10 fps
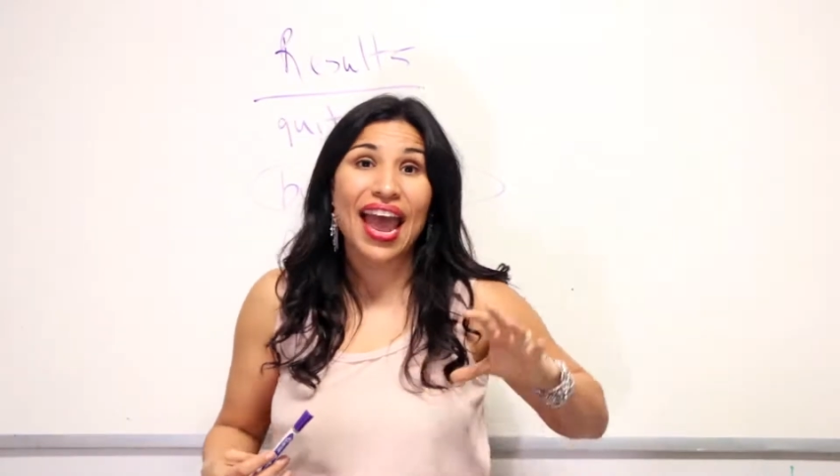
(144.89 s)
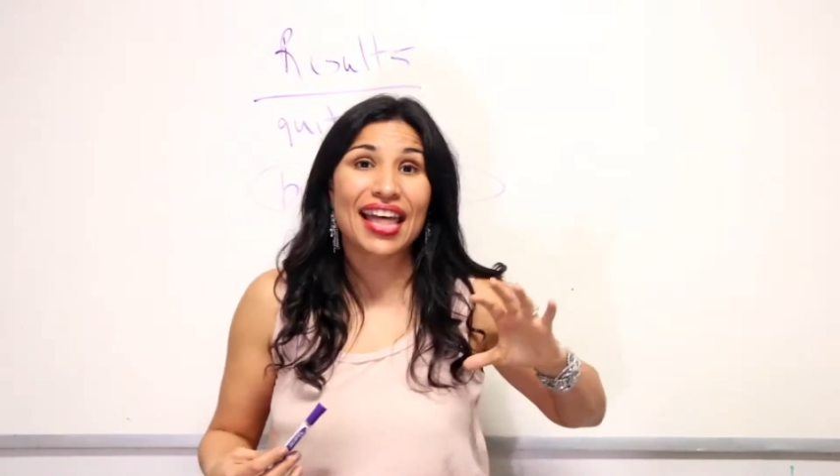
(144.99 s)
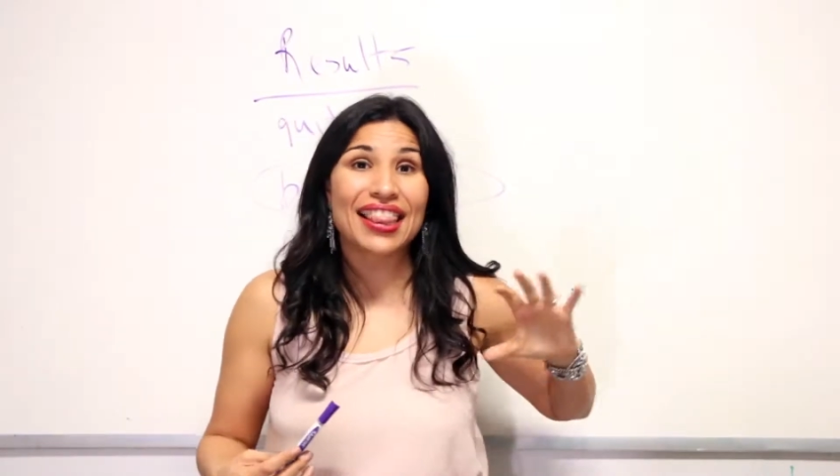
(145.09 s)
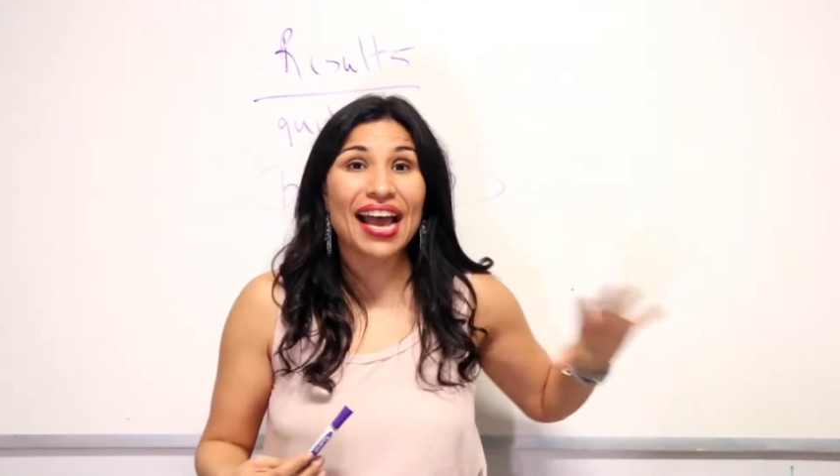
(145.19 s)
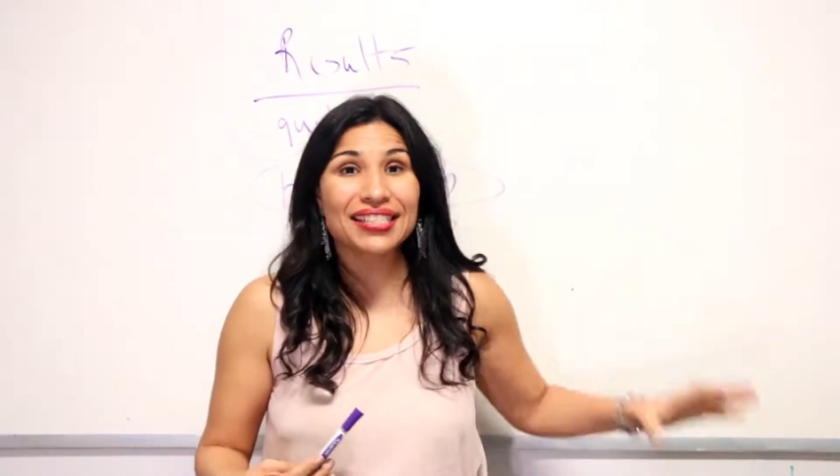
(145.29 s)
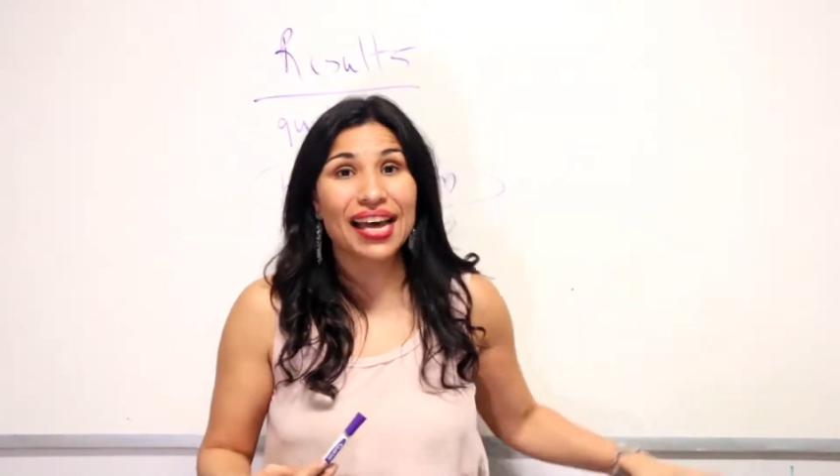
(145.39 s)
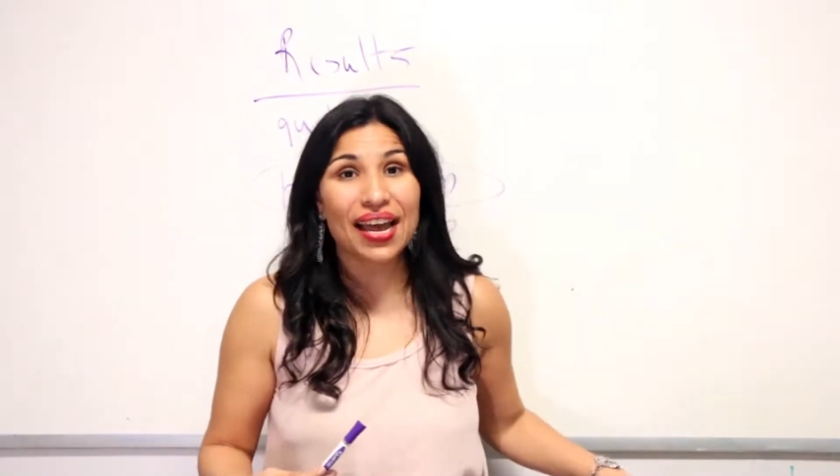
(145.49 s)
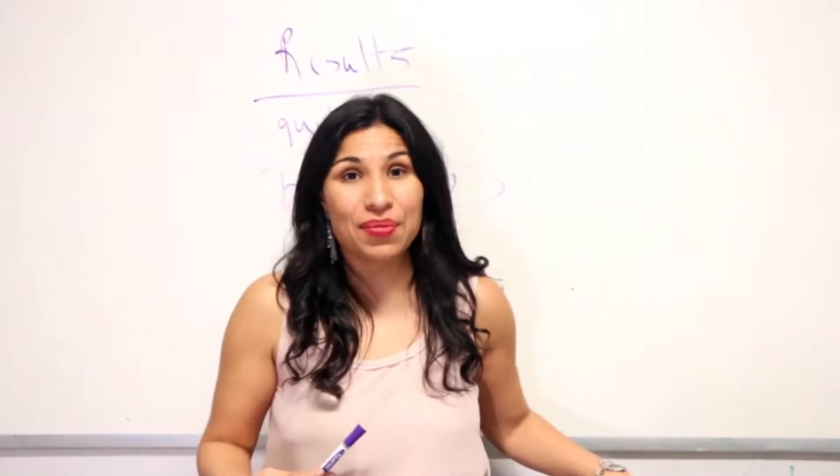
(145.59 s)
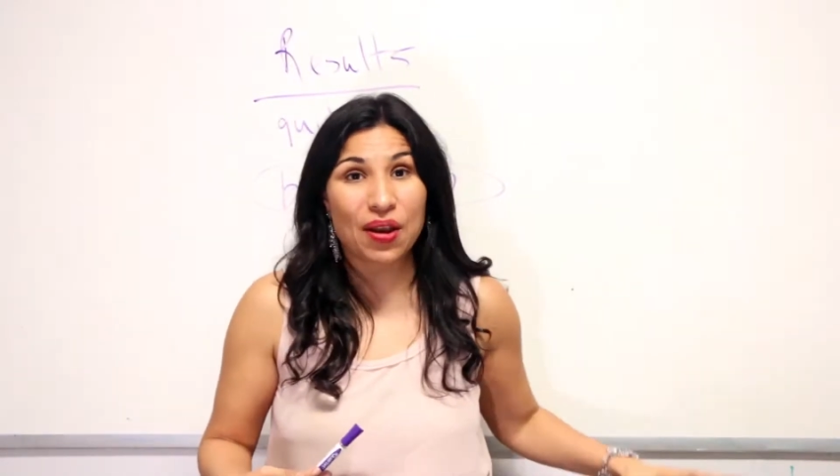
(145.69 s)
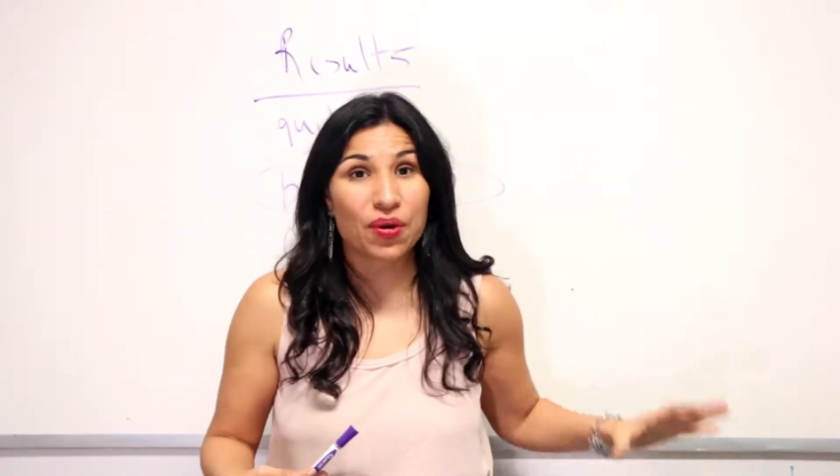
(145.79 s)
At that
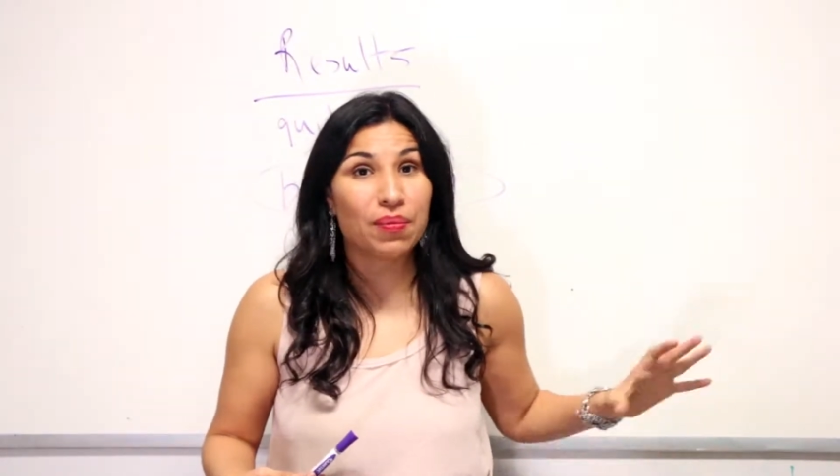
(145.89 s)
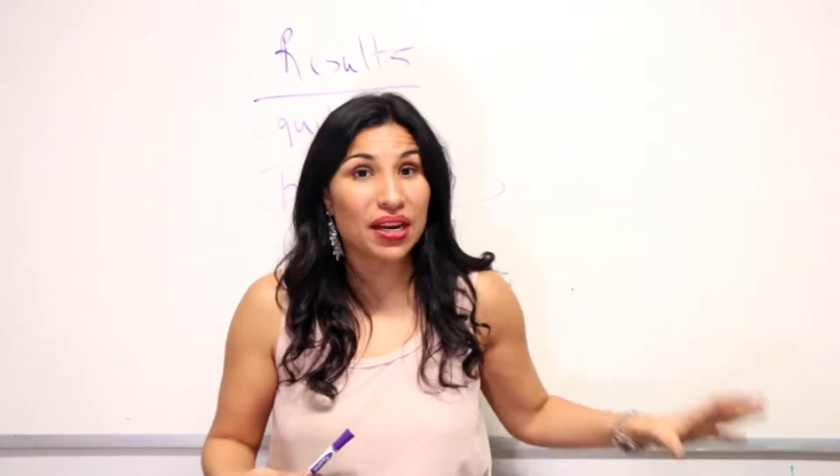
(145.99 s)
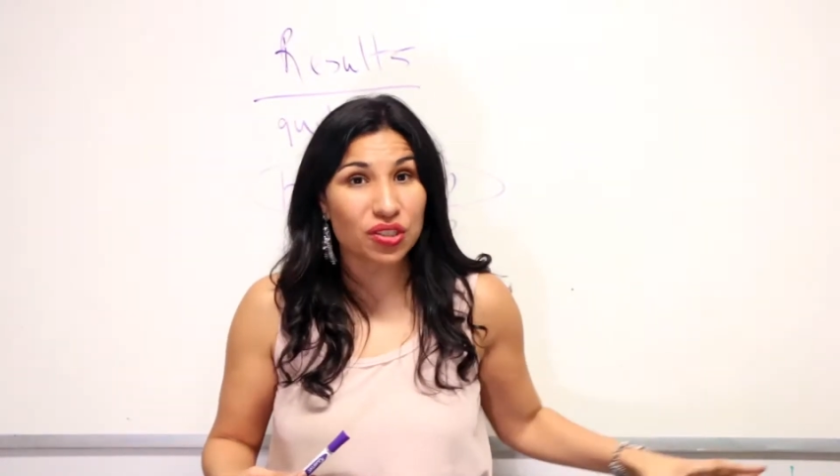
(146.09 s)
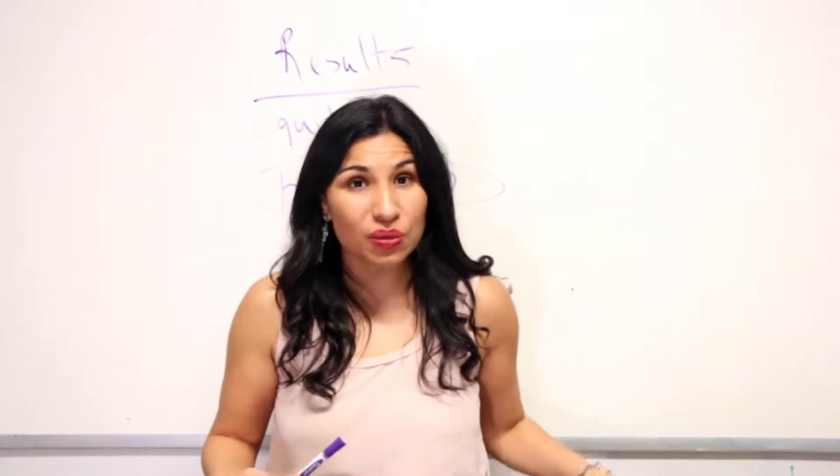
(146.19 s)
time, they were much